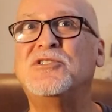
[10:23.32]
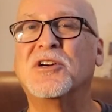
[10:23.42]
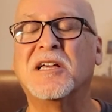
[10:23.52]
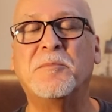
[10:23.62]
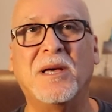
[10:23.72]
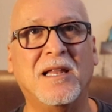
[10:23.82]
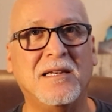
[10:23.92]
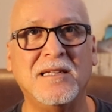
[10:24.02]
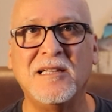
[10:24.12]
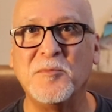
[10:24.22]
took a
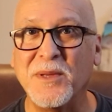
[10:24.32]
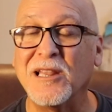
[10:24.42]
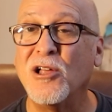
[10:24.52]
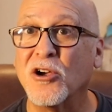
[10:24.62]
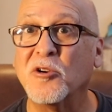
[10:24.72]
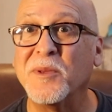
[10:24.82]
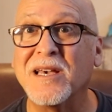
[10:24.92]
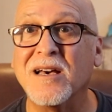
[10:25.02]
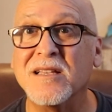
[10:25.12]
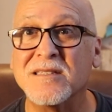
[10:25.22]
little bit longer
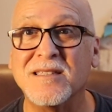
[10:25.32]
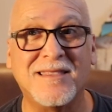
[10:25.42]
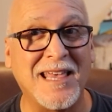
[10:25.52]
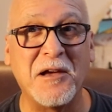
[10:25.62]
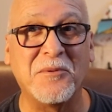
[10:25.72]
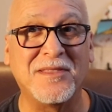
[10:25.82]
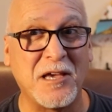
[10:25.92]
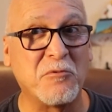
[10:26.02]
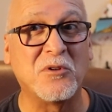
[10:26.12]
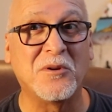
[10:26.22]
because
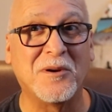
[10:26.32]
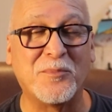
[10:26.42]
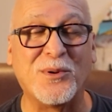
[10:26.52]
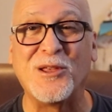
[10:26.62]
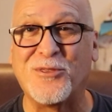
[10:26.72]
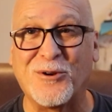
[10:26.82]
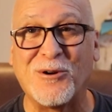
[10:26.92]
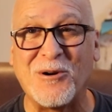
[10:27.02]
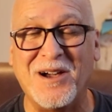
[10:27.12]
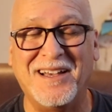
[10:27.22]
they were pretty
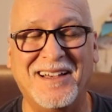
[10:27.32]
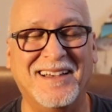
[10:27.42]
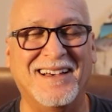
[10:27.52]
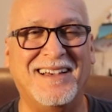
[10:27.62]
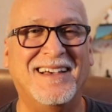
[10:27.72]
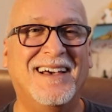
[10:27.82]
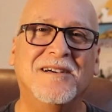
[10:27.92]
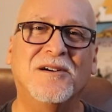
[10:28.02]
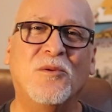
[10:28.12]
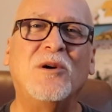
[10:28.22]
thorough.
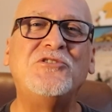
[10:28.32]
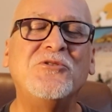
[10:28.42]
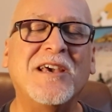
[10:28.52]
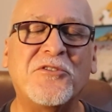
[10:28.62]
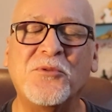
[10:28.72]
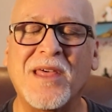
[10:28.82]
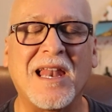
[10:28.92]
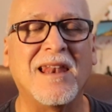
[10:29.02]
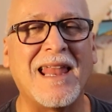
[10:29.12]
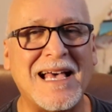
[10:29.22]
Once you get through
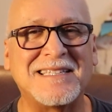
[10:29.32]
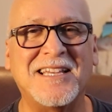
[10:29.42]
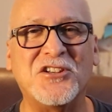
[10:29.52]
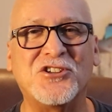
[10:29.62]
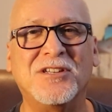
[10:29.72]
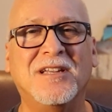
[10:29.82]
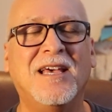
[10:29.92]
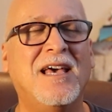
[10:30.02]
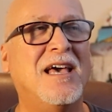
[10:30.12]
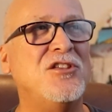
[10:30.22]
that last station,
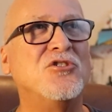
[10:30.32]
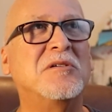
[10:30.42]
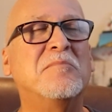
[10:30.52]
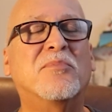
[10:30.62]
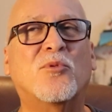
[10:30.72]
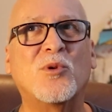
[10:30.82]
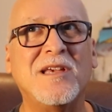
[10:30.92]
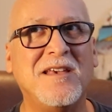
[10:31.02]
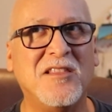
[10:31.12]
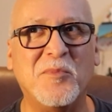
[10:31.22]
you can
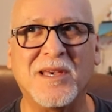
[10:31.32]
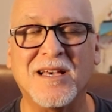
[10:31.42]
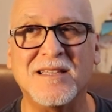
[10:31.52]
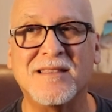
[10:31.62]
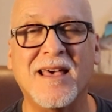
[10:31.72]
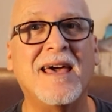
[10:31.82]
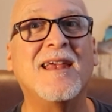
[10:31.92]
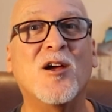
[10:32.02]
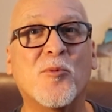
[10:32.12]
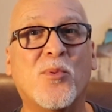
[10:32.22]
breathe because
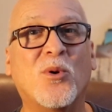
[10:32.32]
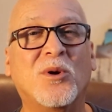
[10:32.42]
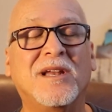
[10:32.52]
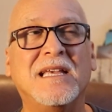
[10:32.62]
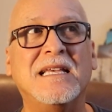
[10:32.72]
that airport